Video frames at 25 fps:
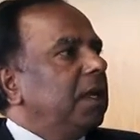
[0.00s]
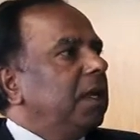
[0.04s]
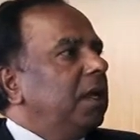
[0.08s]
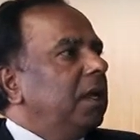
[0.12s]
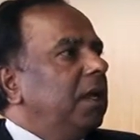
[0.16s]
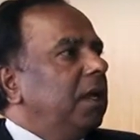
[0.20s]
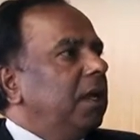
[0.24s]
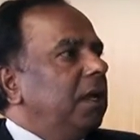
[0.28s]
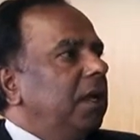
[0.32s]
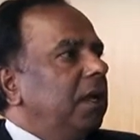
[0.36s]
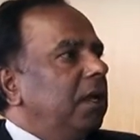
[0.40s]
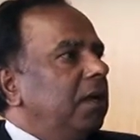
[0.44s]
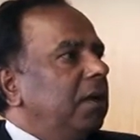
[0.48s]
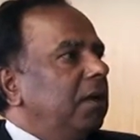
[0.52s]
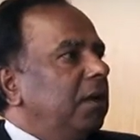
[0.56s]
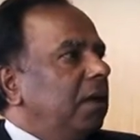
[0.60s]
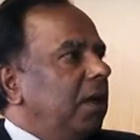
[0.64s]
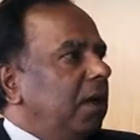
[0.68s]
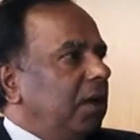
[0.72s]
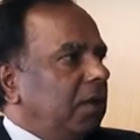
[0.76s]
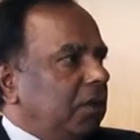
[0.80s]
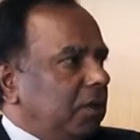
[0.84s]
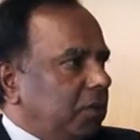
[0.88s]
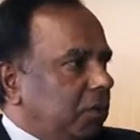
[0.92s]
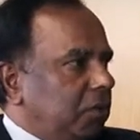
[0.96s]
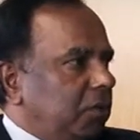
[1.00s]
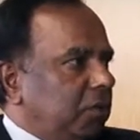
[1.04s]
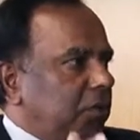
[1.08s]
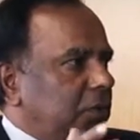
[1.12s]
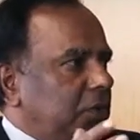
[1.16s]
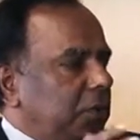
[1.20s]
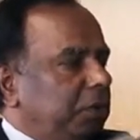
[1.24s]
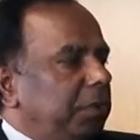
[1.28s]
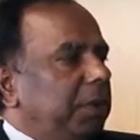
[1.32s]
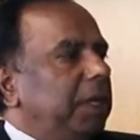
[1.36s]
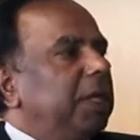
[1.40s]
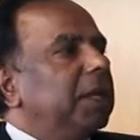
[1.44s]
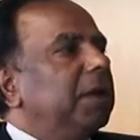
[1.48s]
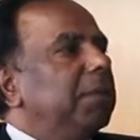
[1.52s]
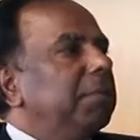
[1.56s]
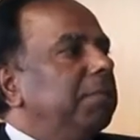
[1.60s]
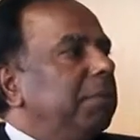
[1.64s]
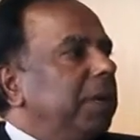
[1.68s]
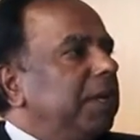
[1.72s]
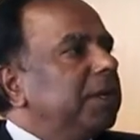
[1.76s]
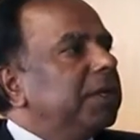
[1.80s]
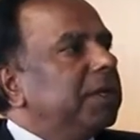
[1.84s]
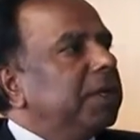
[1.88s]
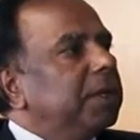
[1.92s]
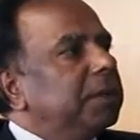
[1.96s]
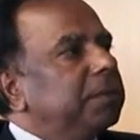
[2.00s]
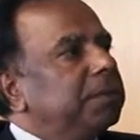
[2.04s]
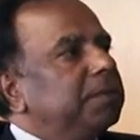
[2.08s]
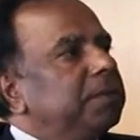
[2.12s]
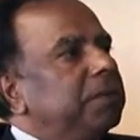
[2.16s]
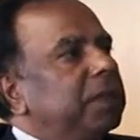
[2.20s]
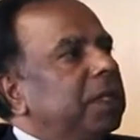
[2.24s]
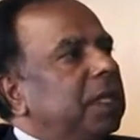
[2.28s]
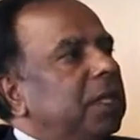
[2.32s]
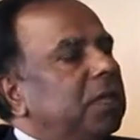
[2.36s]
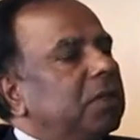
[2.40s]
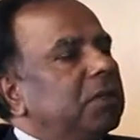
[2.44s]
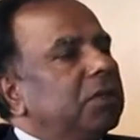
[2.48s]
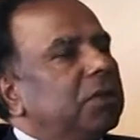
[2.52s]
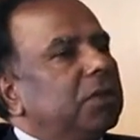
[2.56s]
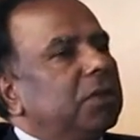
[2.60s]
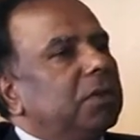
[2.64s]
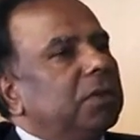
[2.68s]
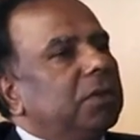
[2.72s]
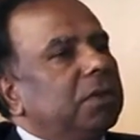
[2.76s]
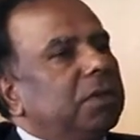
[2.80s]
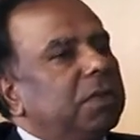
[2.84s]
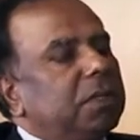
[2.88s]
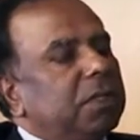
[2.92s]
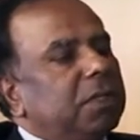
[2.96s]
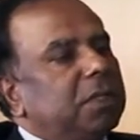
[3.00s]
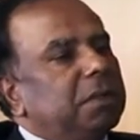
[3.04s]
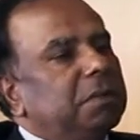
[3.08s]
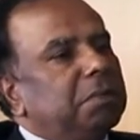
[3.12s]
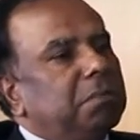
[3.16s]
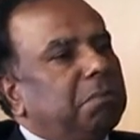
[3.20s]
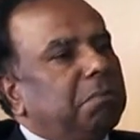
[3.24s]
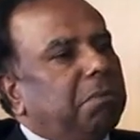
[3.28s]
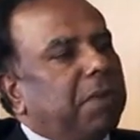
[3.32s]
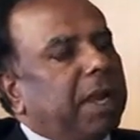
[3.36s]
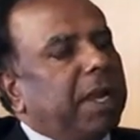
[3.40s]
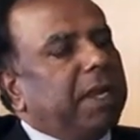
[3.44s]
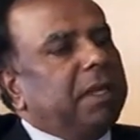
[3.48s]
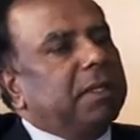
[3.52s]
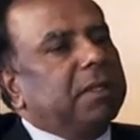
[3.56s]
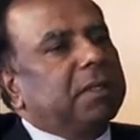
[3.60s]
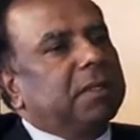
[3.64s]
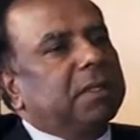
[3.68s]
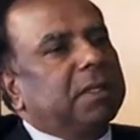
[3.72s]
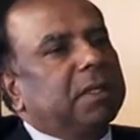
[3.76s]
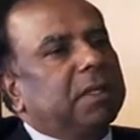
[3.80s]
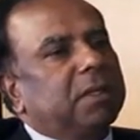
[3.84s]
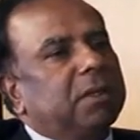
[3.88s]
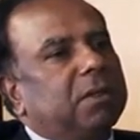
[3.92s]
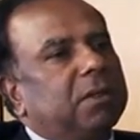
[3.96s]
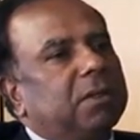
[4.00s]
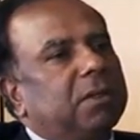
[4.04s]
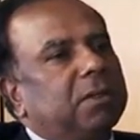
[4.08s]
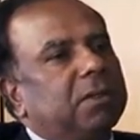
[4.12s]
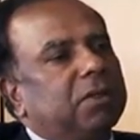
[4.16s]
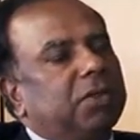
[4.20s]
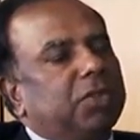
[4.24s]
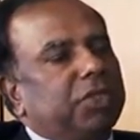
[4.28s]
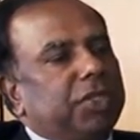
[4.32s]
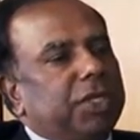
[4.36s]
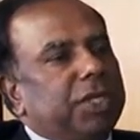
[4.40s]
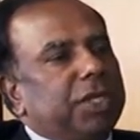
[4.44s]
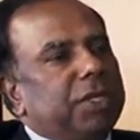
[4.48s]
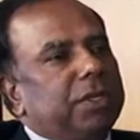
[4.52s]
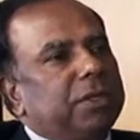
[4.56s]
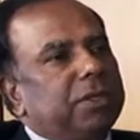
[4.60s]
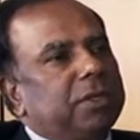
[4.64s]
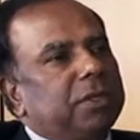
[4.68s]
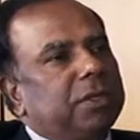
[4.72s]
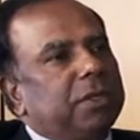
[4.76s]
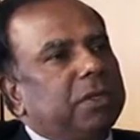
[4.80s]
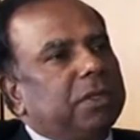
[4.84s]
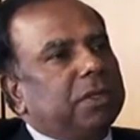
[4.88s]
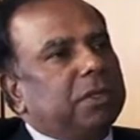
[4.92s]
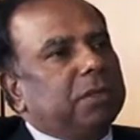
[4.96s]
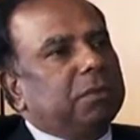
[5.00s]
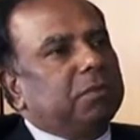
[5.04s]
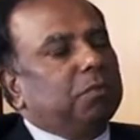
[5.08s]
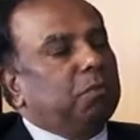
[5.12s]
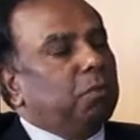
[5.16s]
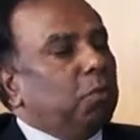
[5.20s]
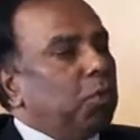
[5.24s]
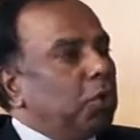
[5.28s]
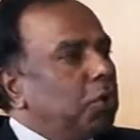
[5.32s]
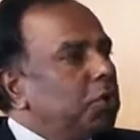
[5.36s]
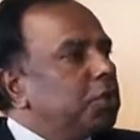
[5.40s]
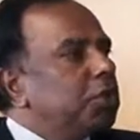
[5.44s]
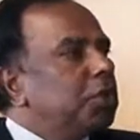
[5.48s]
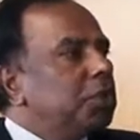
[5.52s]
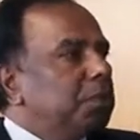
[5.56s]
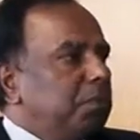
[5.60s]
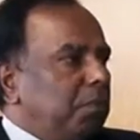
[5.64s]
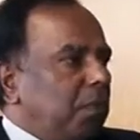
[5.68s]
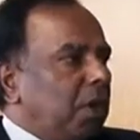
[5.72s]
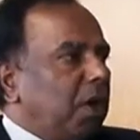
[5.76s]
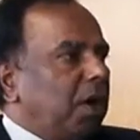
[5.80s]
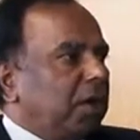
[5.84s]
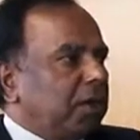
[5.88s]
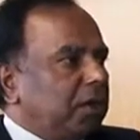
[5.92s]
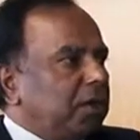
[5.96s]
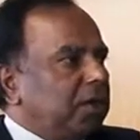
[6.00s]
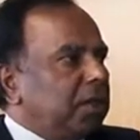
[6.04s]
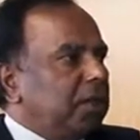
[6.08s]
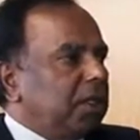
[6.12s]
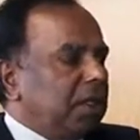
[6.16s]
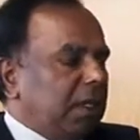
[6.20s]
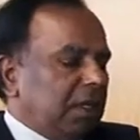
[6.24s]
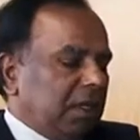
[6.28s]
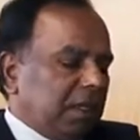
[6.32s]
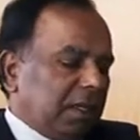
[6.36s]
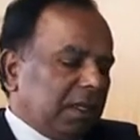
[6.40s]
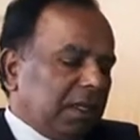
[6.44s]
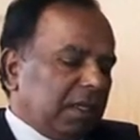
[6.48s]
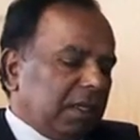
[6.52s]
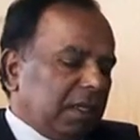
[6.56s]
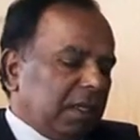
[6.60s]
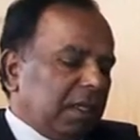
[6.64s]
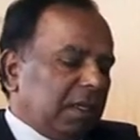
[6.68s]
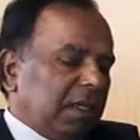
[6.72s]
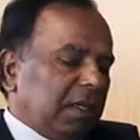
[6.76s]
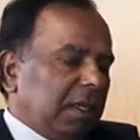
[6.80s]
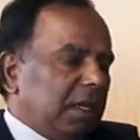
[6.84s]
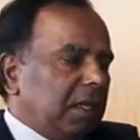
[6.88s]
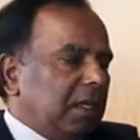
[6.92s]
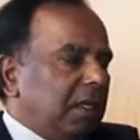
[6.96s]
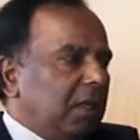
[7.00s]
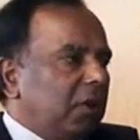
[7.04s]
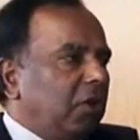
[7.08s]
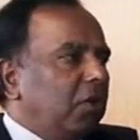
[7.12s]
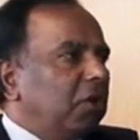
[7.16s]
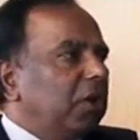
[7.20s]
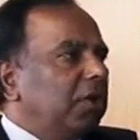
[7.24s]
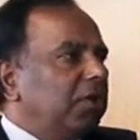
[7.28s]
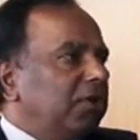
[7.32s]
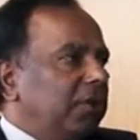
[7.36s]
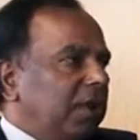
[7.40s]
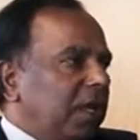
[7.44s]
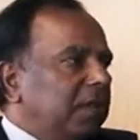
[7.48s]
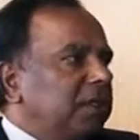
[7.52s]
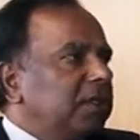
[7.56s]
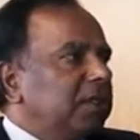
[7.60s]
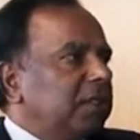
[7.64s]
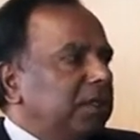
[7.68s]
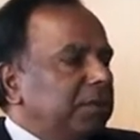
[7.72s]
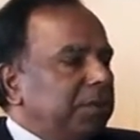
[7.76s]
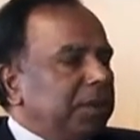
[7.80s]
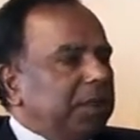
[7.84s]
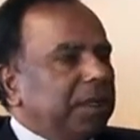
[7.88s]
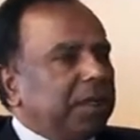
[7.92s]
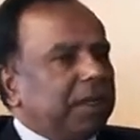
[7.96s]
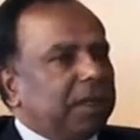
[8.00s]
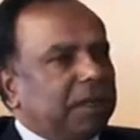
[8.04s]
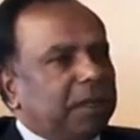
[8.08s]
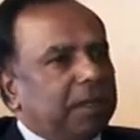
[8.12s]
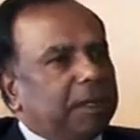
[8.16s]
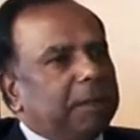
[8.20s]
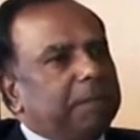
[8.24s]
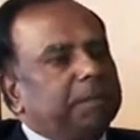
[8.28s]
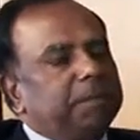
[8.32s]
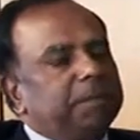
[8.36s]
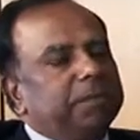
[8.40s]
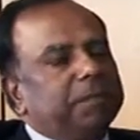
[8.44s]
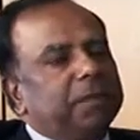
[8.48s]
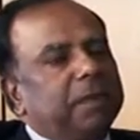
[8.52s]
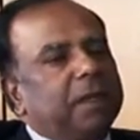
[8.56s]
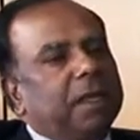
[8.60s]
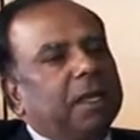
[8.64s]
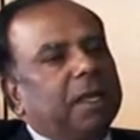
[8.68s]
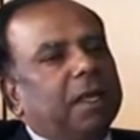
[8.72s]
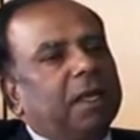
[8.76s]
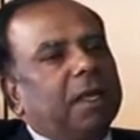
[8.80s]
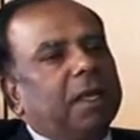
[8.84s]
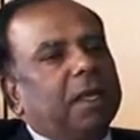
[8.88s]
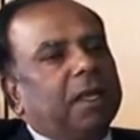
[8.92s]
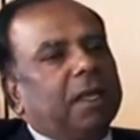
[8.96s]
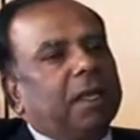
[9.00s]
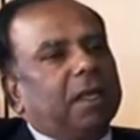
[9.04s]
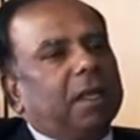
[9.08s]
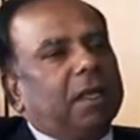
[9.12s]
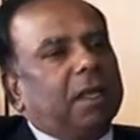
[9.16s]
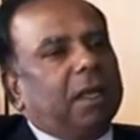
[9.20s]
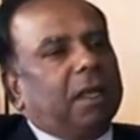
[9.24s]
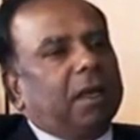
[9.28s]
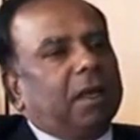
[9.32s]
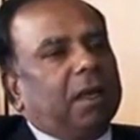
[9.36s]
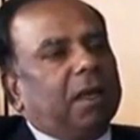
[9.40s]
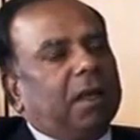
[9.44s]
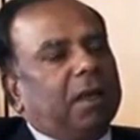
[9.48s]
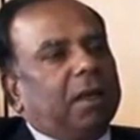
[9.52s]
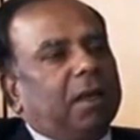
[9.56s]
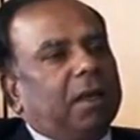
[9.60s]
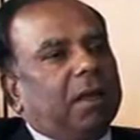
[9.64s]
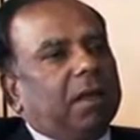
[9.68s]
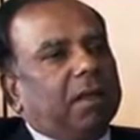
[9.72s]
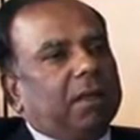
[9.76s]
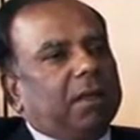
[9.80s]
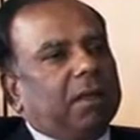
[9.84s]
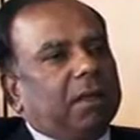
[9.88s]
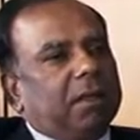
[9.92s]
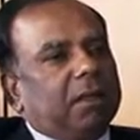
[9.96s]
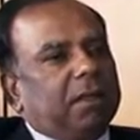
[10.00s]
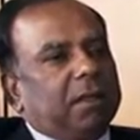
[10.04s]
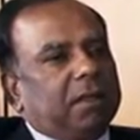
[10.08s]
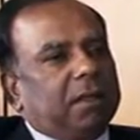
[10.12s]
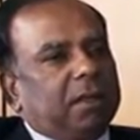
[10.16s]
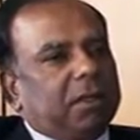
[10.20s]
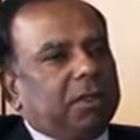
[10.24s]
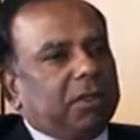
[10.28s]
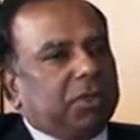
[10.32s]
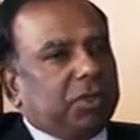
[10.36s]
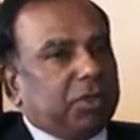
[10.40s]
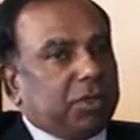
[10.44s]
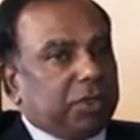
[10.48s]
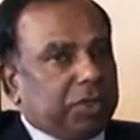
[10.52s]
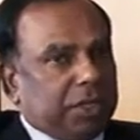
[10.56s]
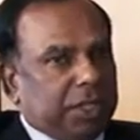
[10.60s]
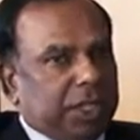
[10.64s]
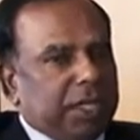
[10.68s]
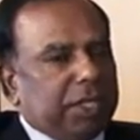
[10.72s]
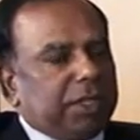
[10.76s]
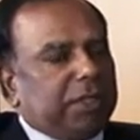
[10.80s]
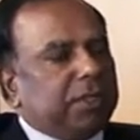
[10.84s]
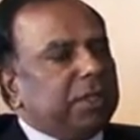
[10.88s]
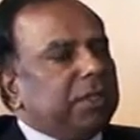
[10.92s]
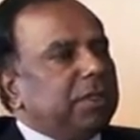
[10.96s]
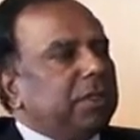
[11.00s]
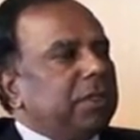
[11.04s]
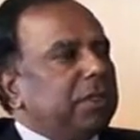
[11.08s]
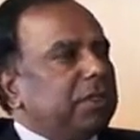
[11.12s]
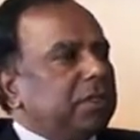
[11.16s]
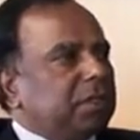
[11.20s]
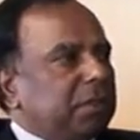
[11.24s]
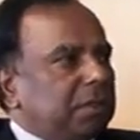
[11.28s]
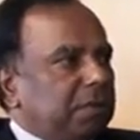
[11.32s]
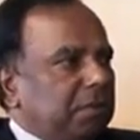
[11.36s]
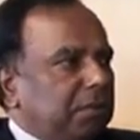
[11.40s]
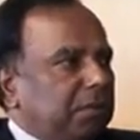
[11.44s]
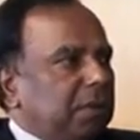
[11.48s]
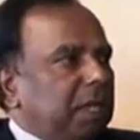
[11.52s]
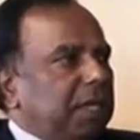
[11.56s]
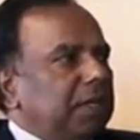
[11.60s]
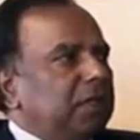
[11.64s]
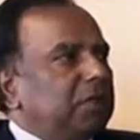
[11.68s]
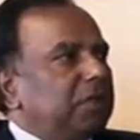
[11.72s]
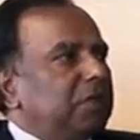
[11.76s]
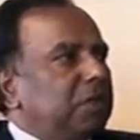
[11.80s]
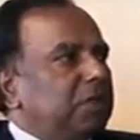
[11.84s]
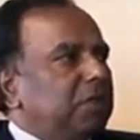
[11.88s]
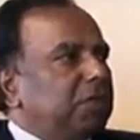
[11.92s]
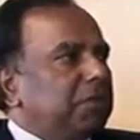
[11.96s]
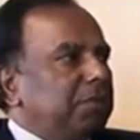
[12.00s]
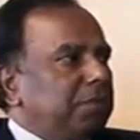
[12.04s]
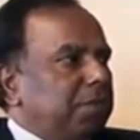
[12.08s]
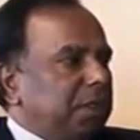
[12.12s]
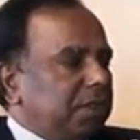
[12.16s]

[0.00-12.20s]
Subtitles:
to become better. So this mindset change is most marked in the whole of Latin America. The change in this mindset of